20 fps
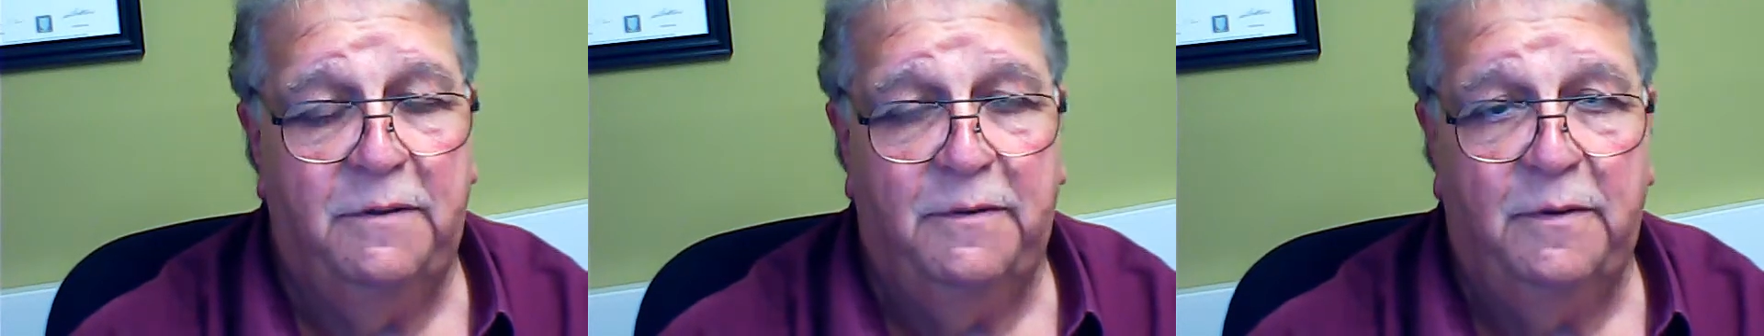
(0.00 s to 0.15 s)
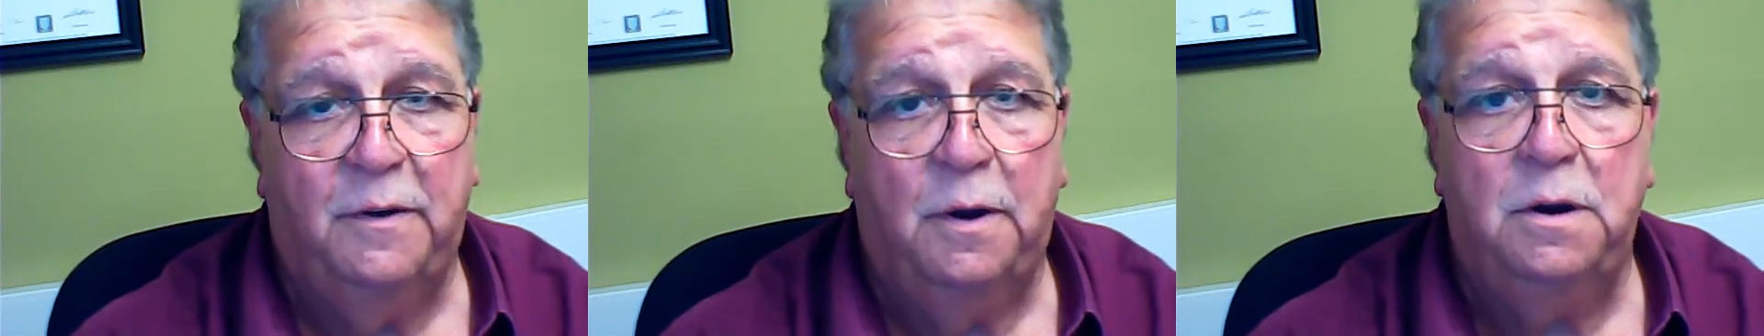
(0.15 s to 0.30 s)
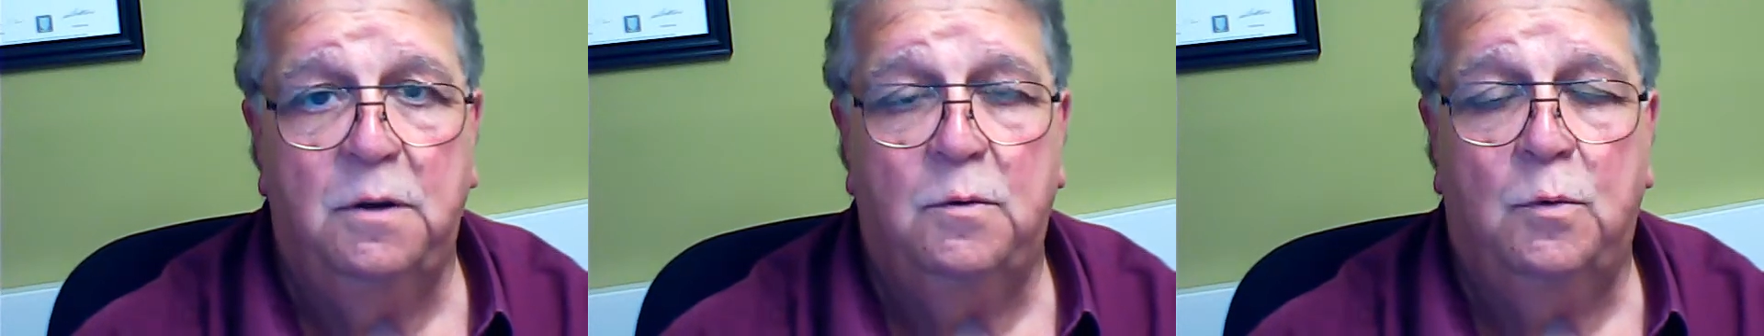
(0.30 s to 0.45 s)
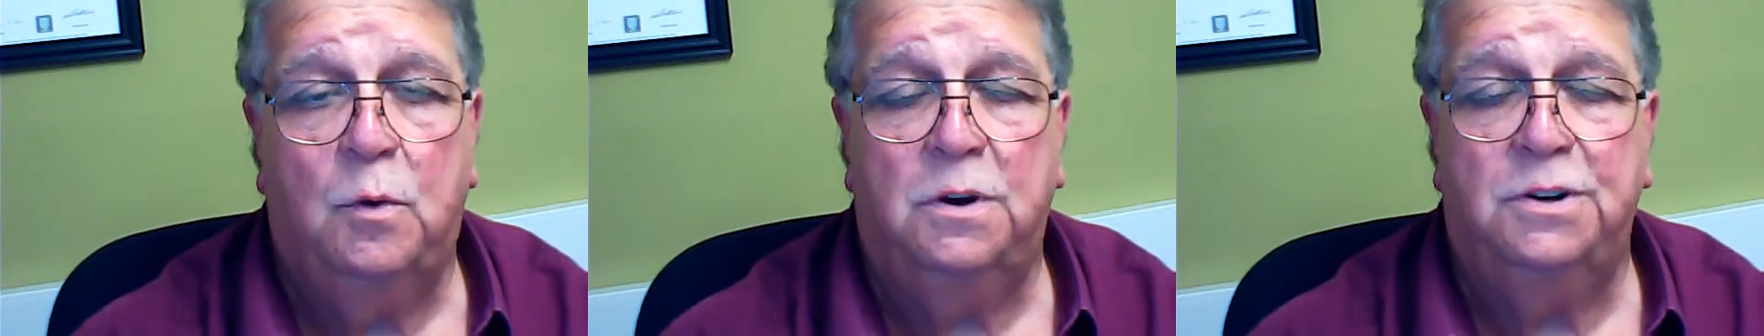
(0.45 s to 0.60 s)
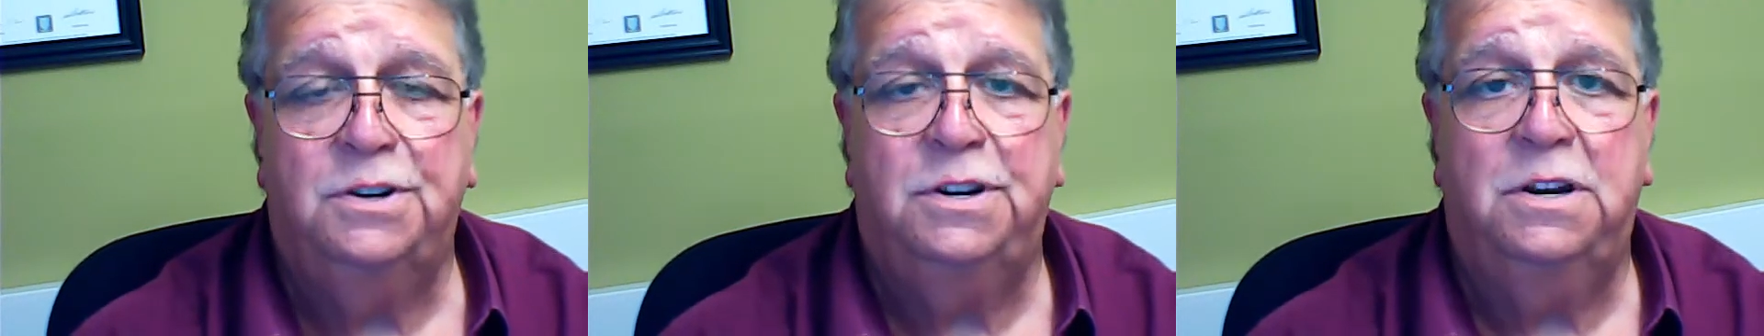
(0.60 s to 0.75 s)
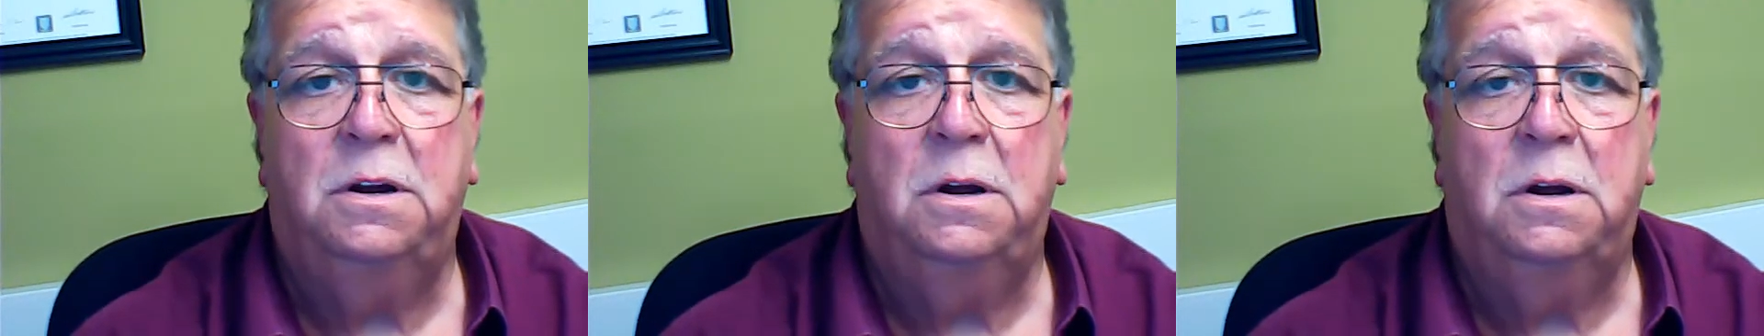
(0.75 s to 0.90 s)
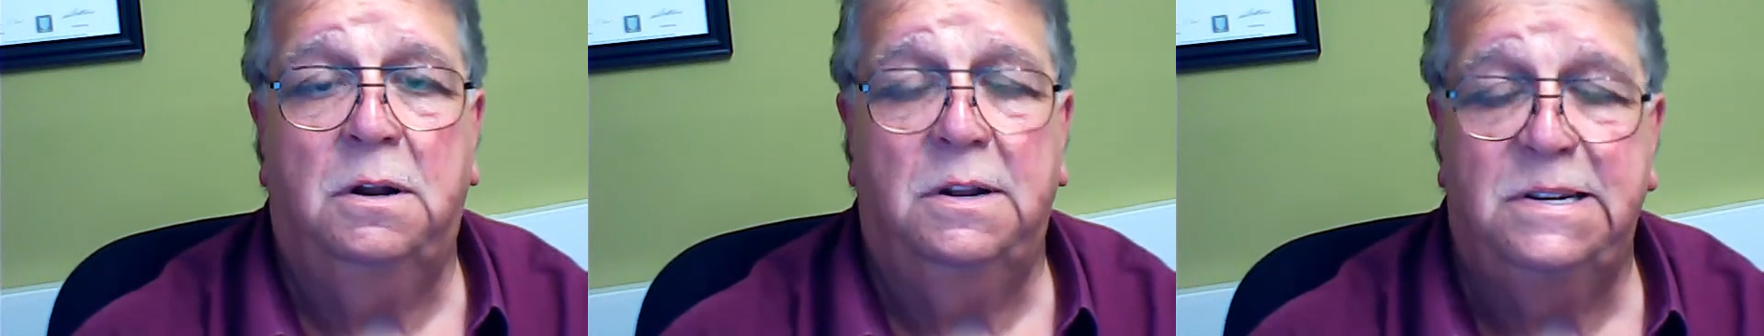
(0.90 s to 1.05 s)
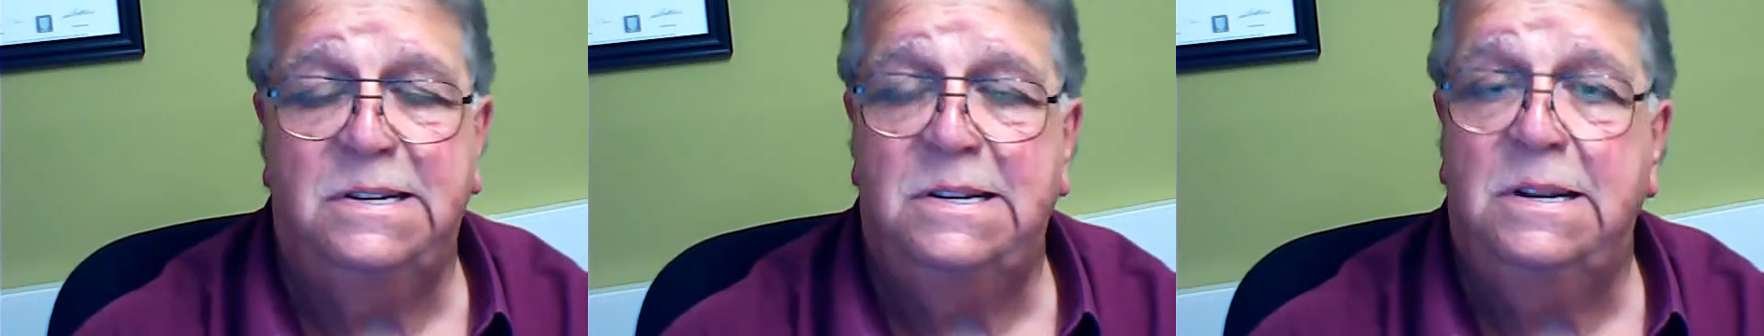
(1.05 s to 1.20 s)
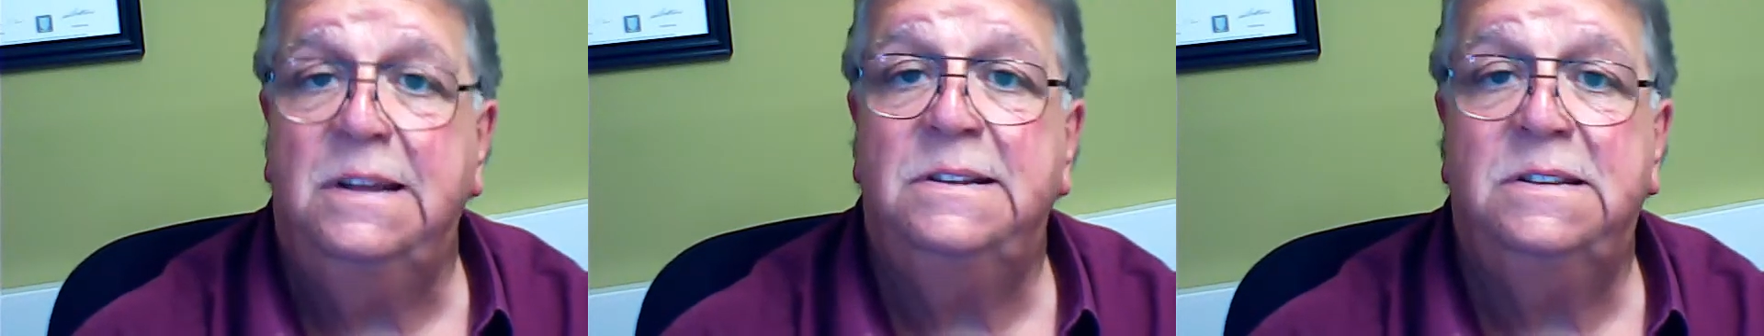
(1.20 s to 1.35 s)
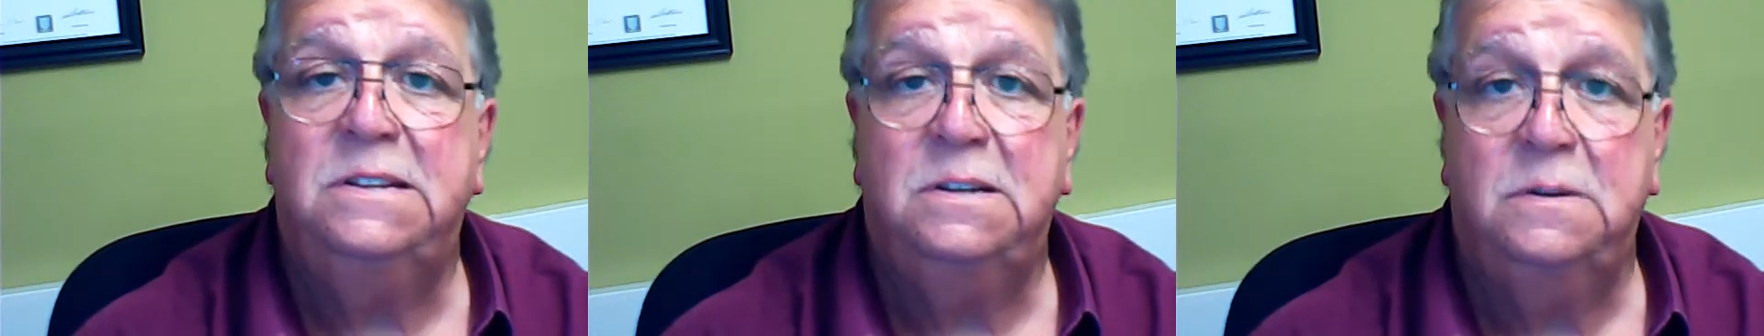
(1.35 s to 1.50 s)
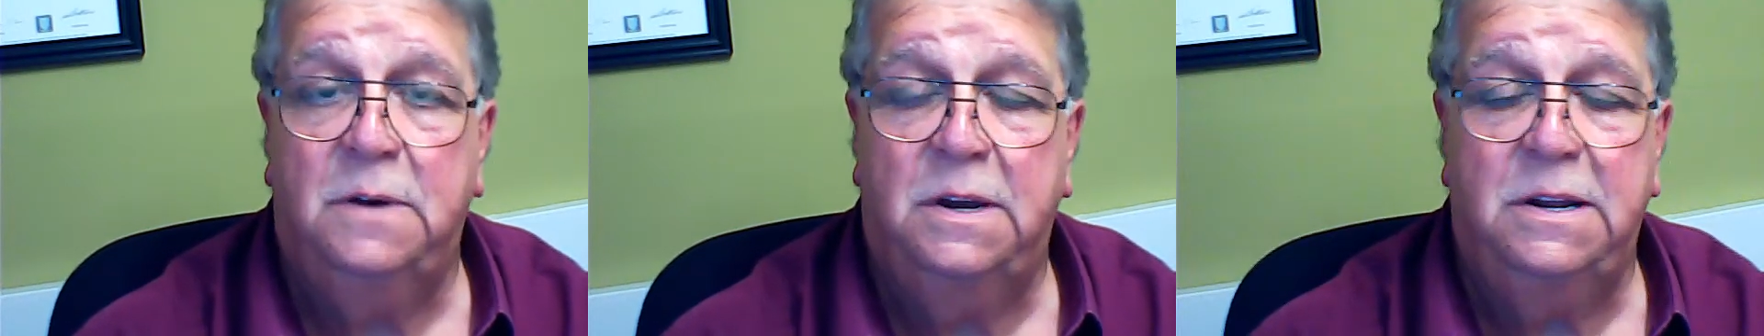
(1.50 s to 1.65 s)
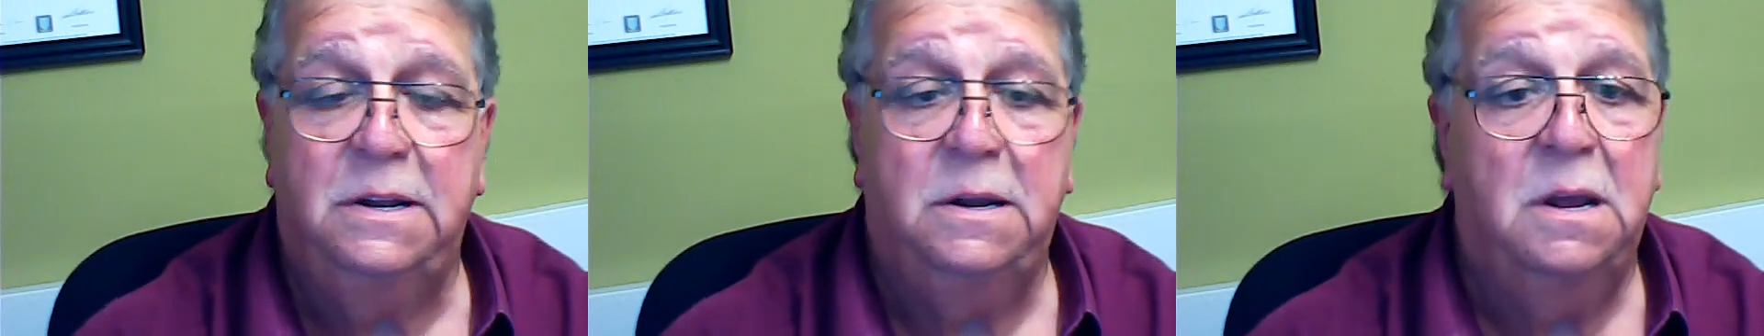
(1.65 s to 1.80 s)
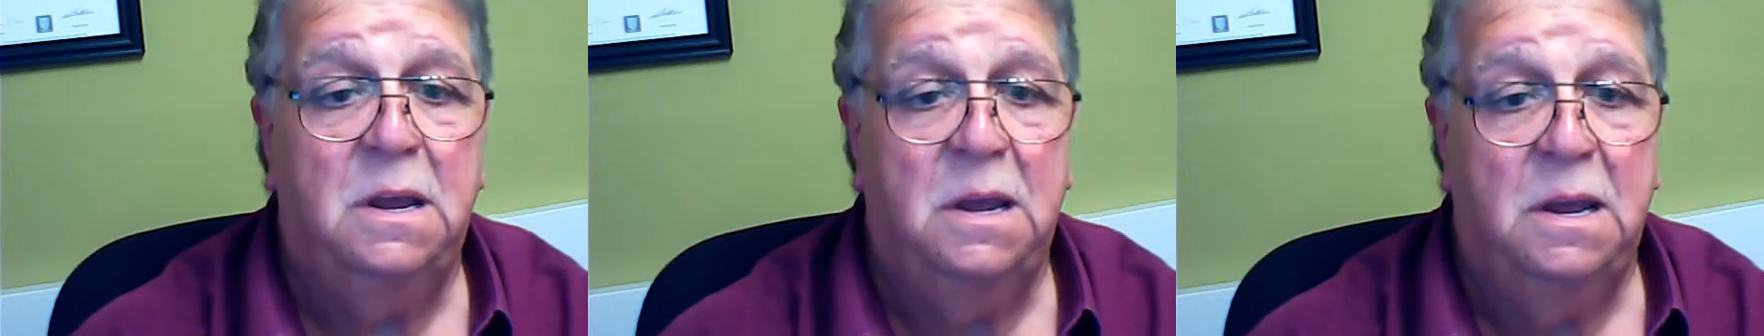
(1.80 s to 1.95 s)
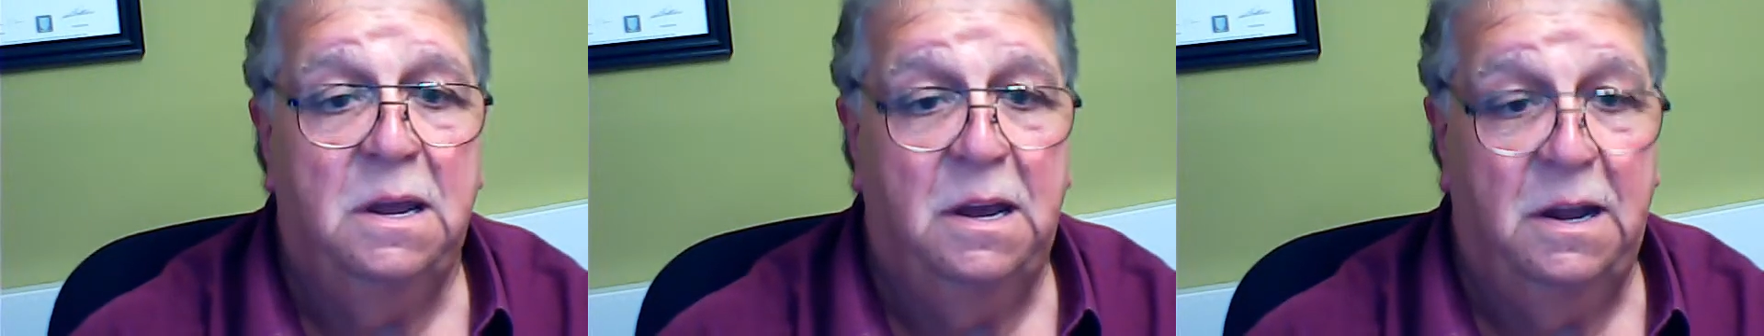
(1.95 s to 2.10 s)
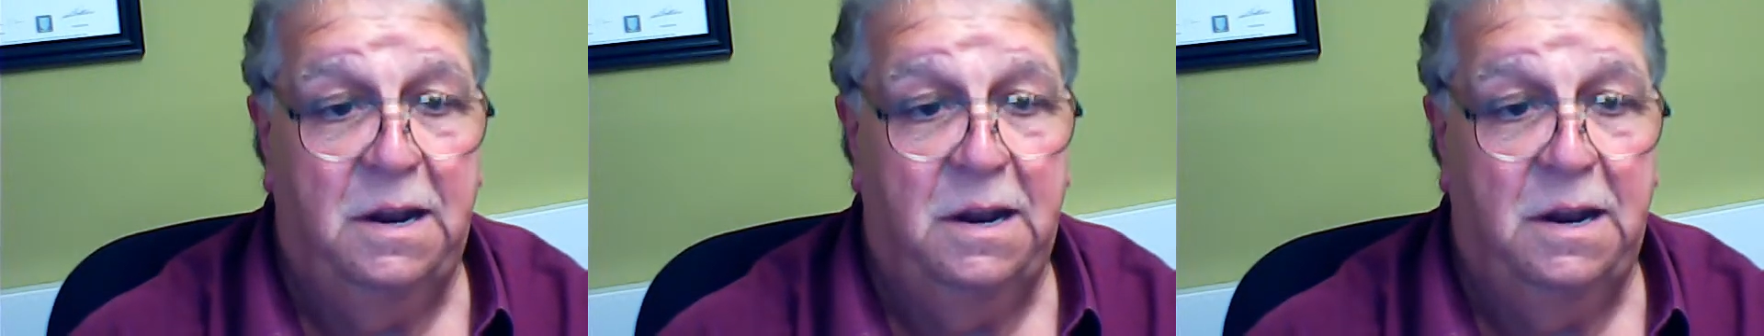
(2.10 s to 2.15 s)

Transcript: but avoid watching or listening to it